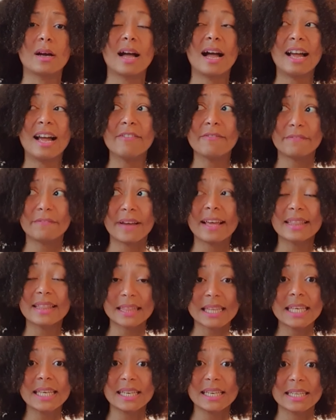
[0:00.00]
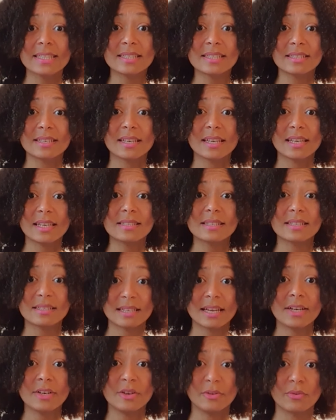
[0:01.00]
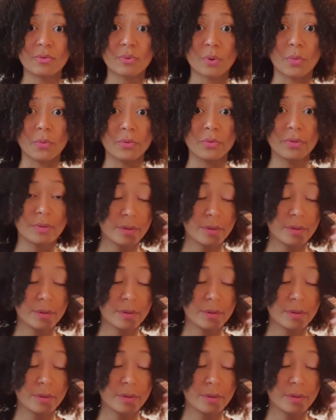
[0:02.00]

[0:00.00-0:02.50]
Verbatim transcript: I think it's a sign of growth.